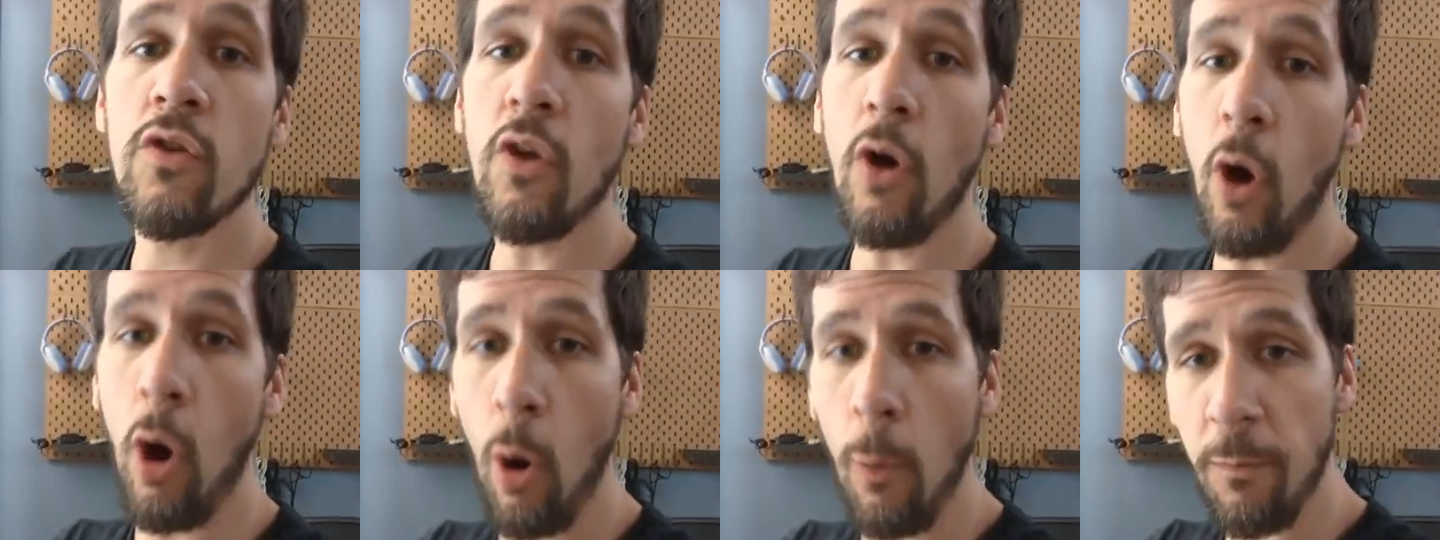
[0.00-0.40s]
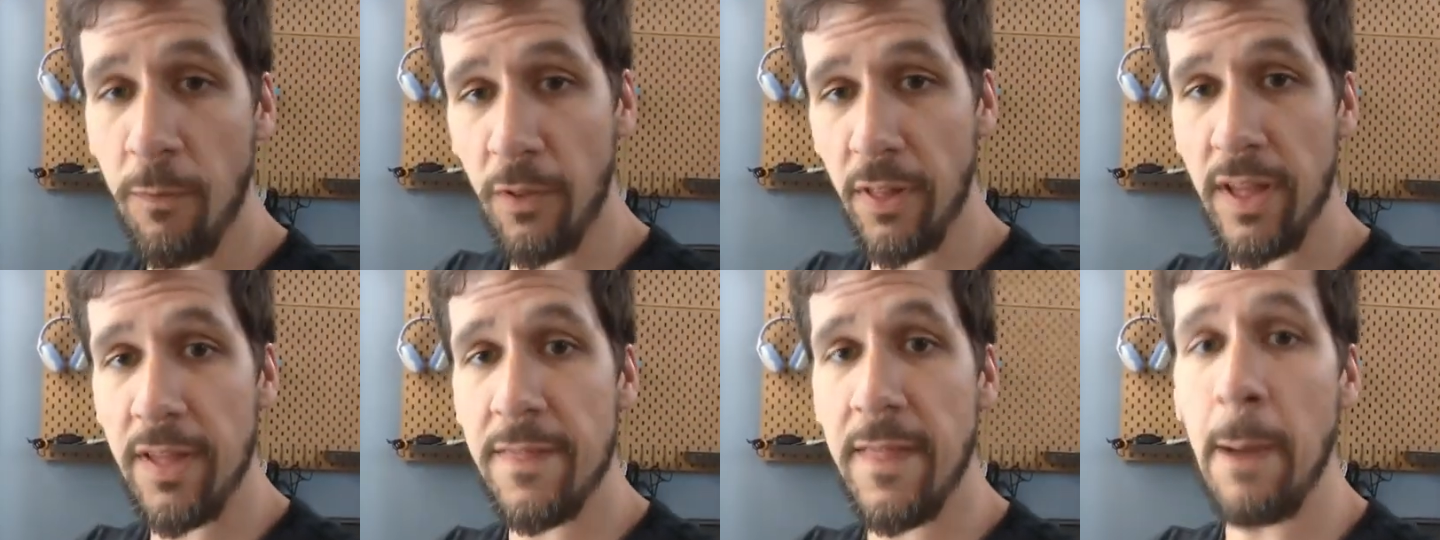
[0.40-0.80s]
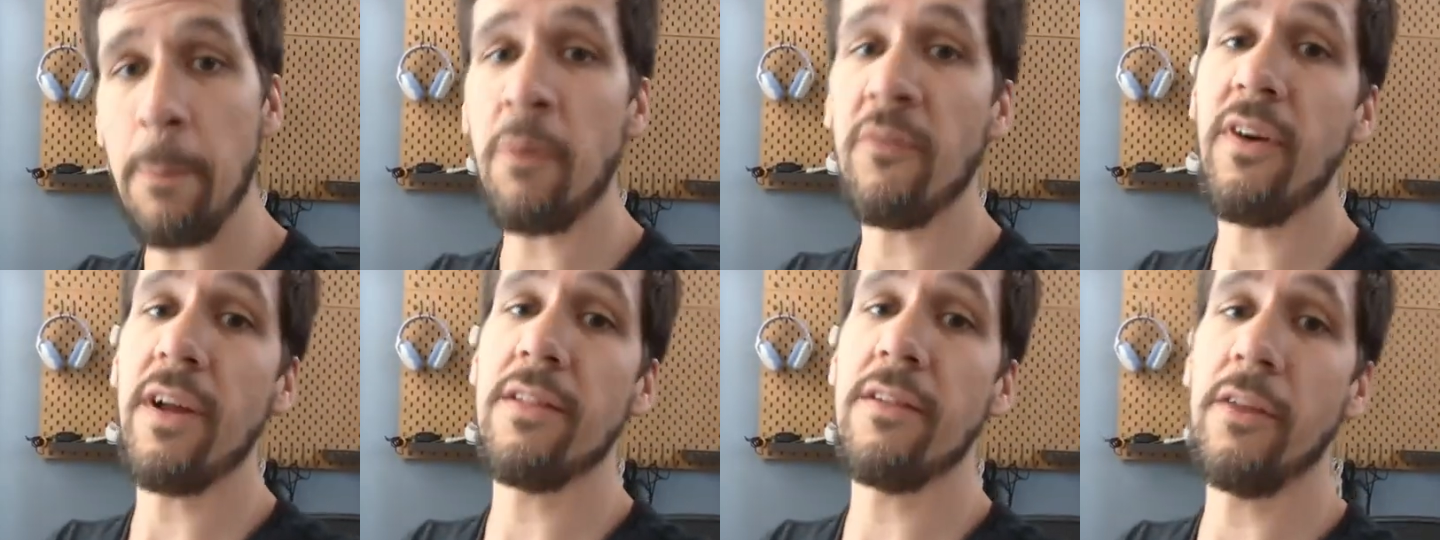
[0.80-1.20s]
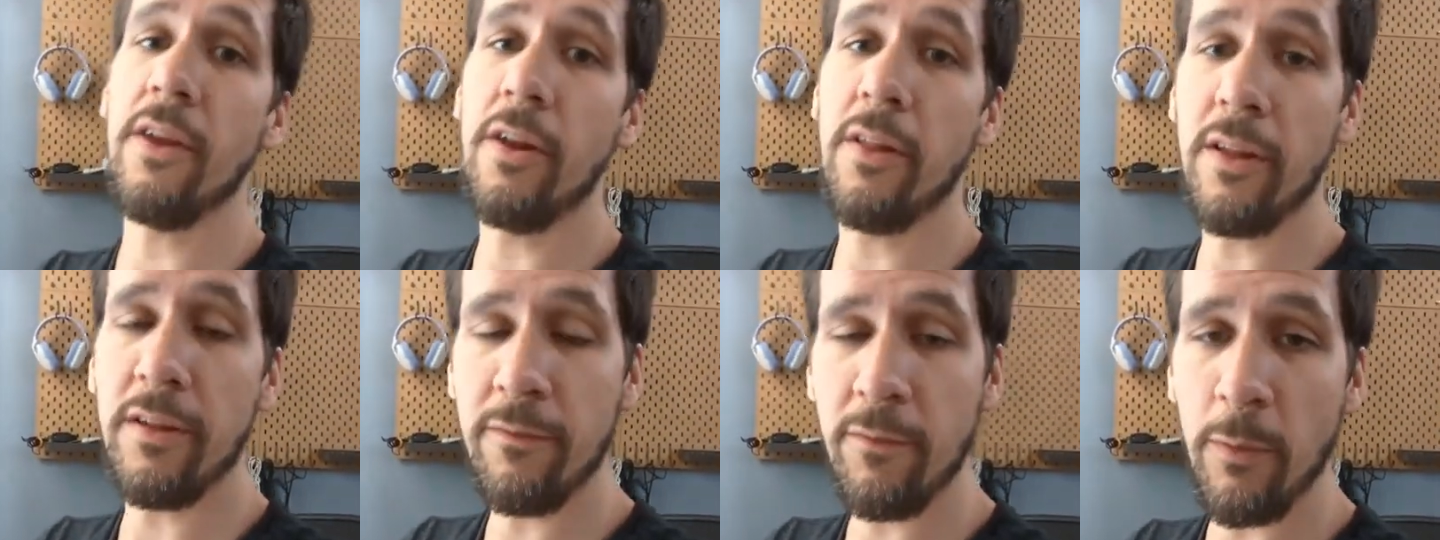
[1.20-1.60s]
So hopefully that provides a
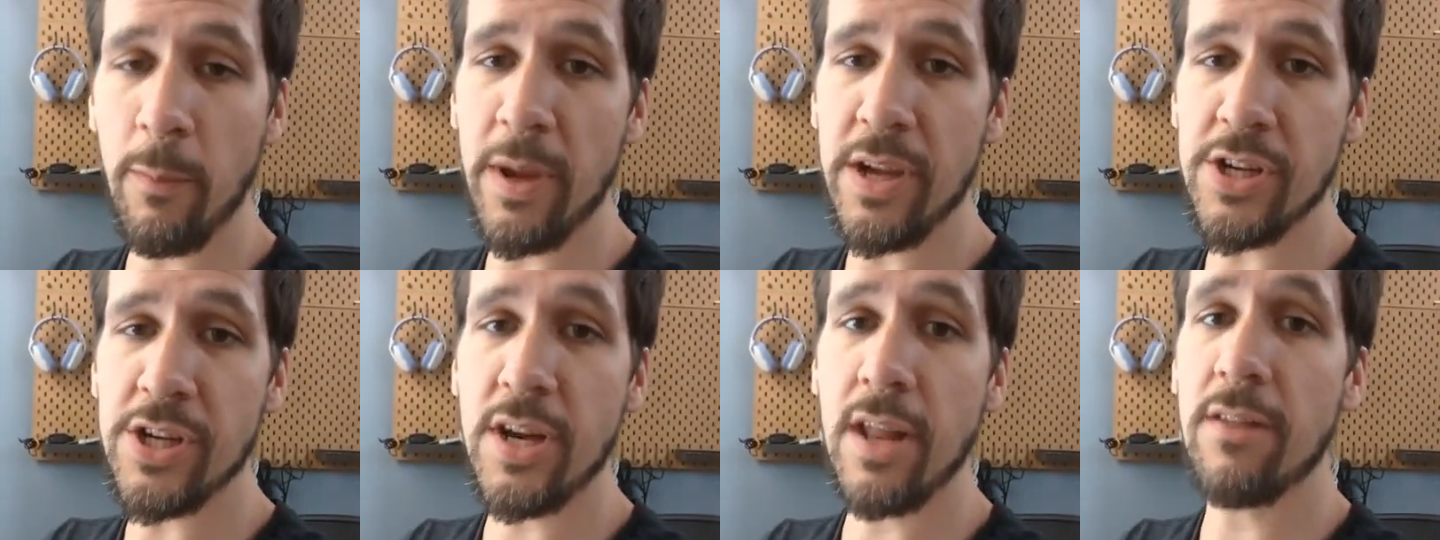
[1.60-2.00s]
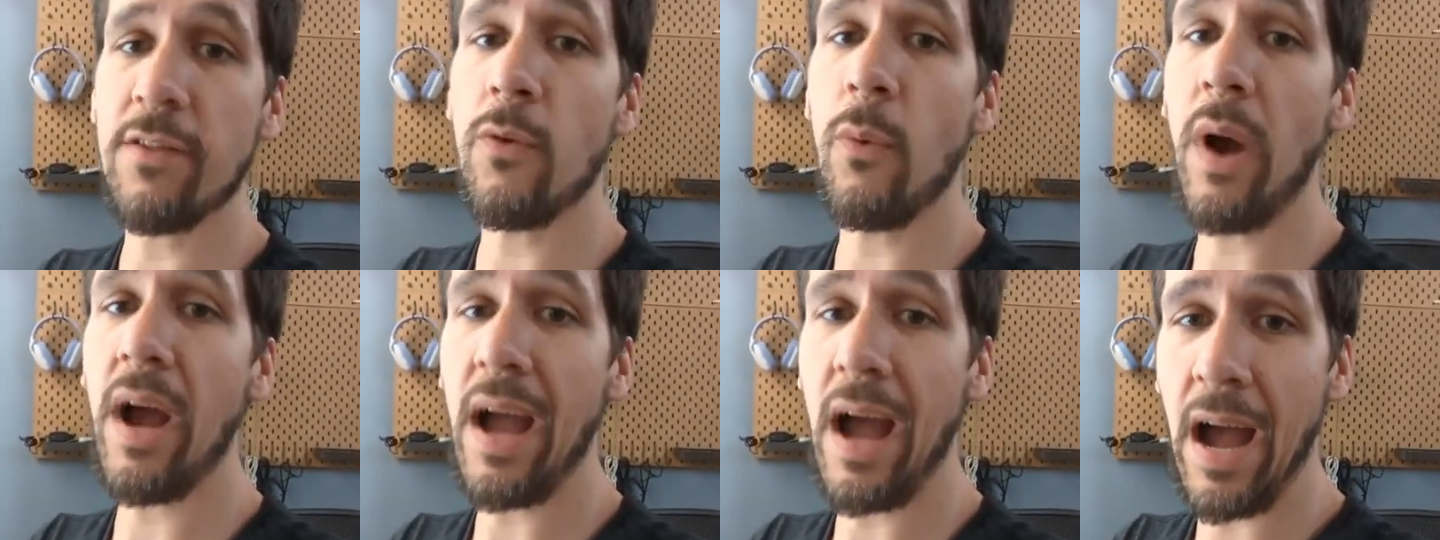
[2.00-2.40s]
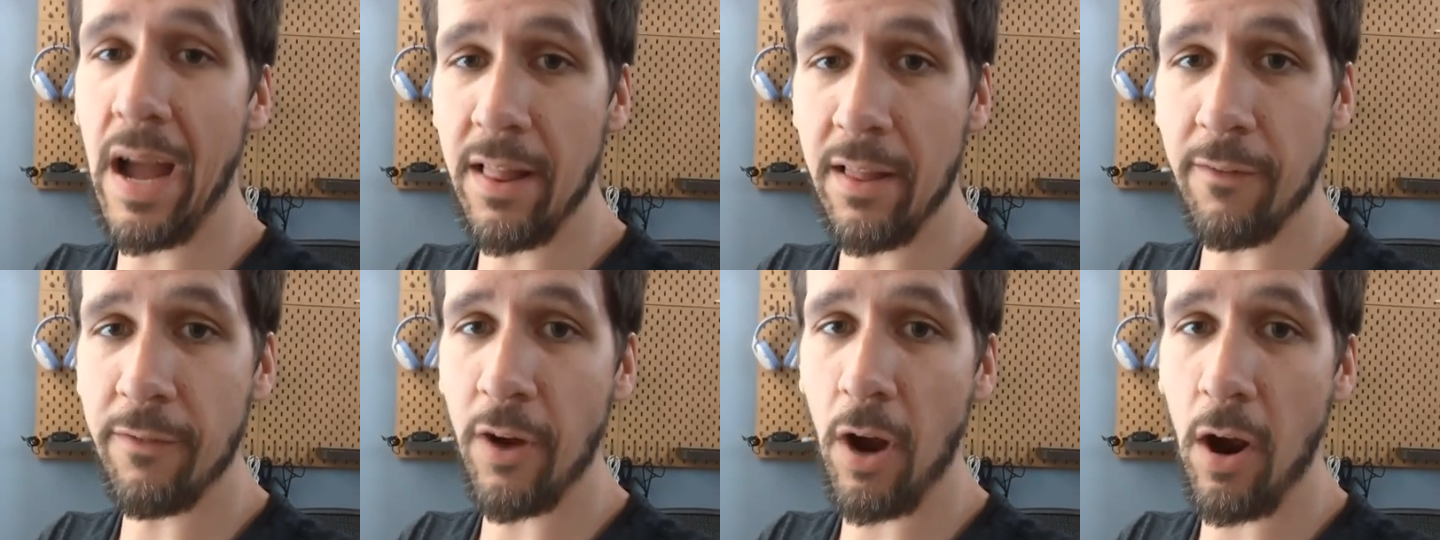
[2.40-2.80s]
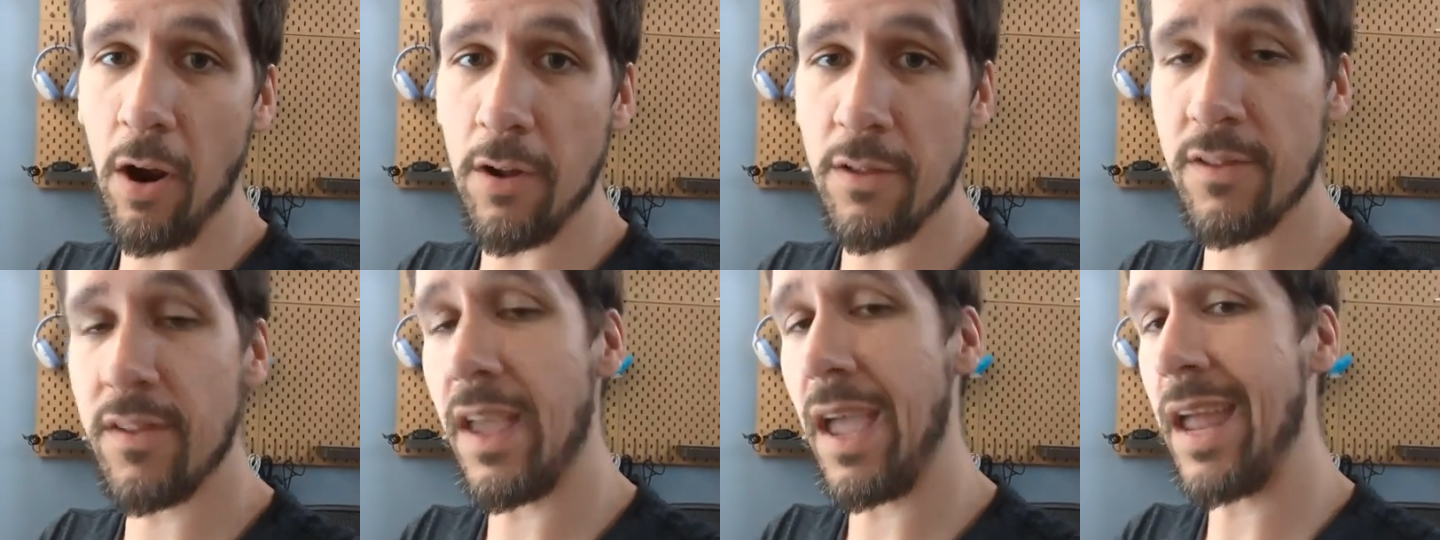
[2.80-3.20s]
little information as to why I love
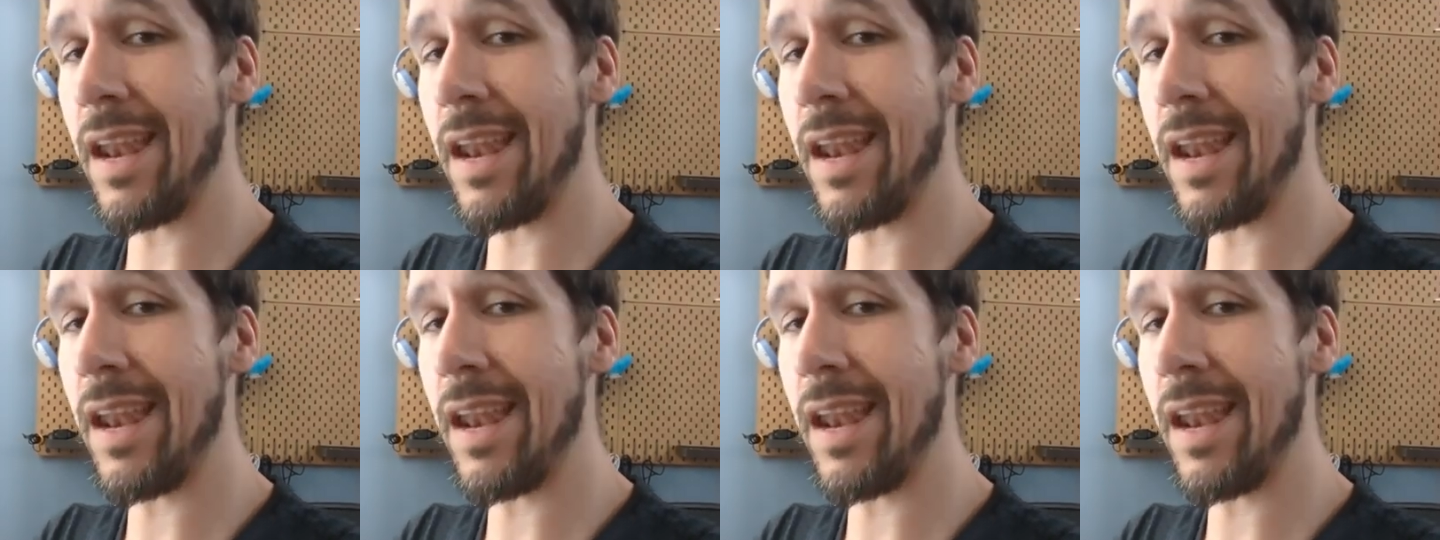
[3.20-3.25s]
cards,